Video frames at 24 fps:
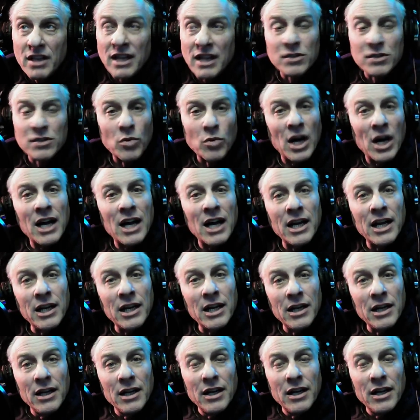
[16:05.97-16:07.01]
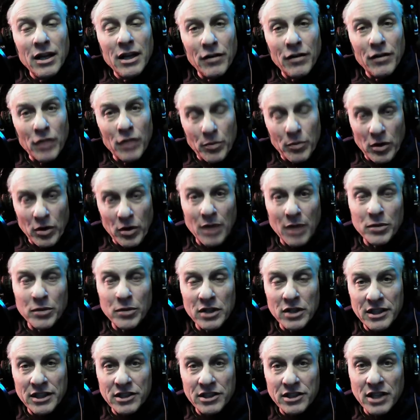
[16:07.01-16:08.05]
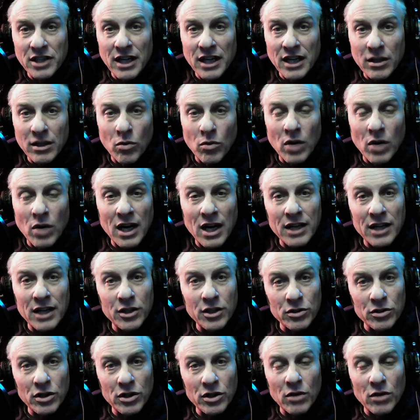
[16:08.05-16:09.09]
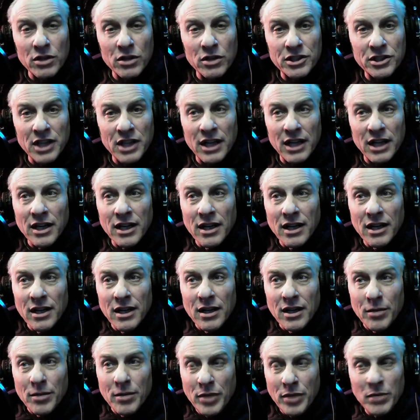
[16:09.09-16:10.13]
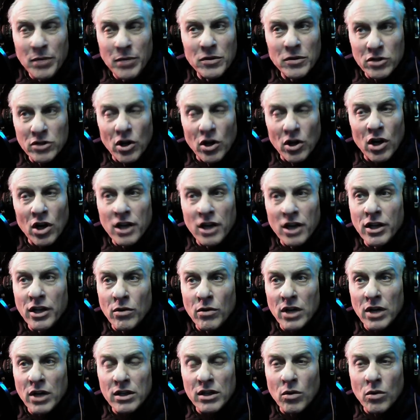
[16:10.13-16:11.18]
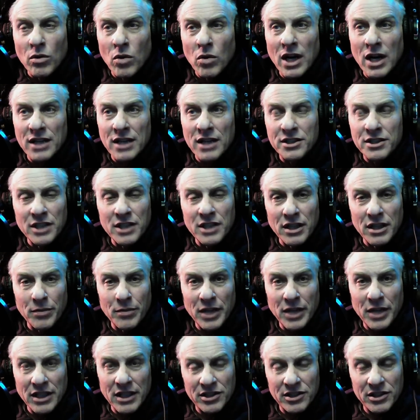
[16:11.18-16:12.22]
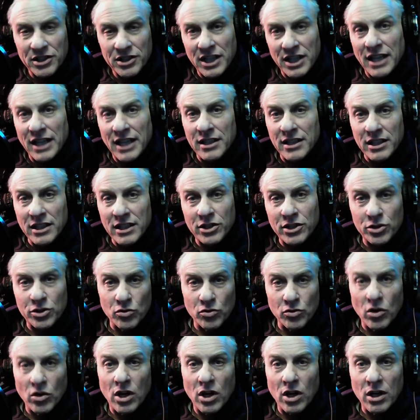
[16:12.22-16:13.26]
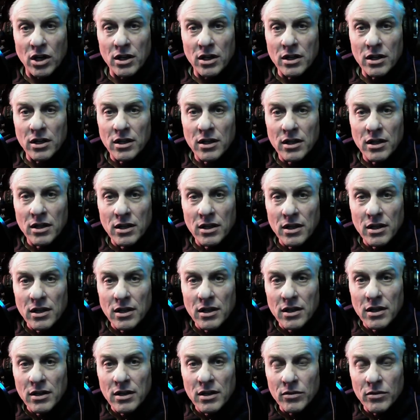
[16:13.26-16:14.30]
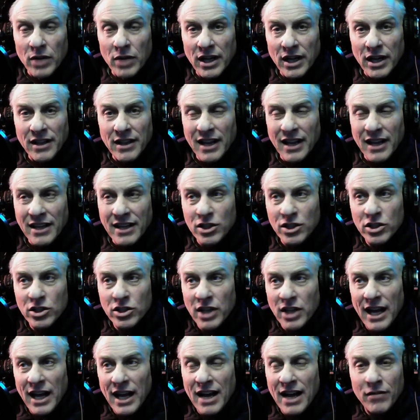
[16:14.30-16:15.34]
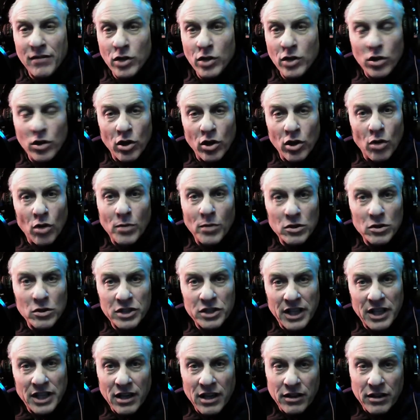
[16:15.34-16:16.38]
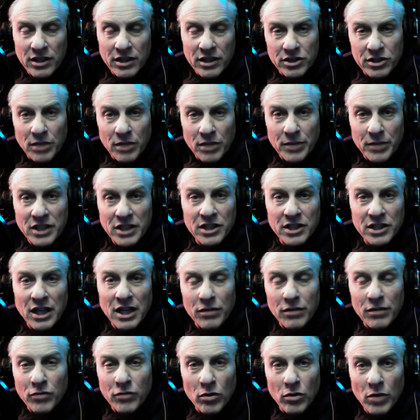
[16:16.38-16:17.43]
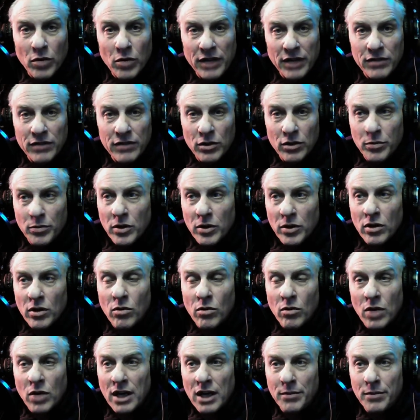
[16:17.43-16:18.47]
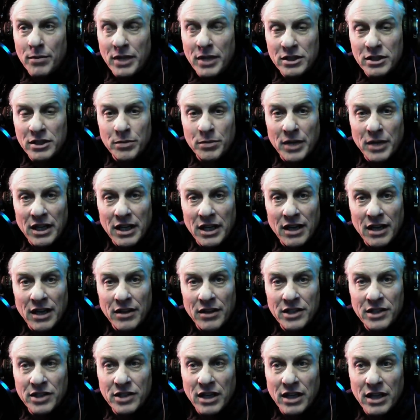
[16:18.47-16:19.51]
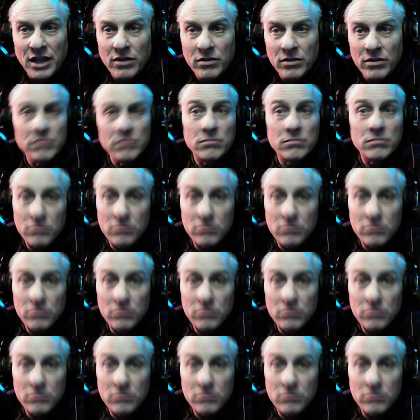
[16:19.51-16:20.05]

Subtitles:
That's why if a properly designed quad, you'll notice that people's audio on quads tend to be insanely strong. Right? They just have, you can almost tell that somebody's on a full wave loop or a quad based upon how they sound.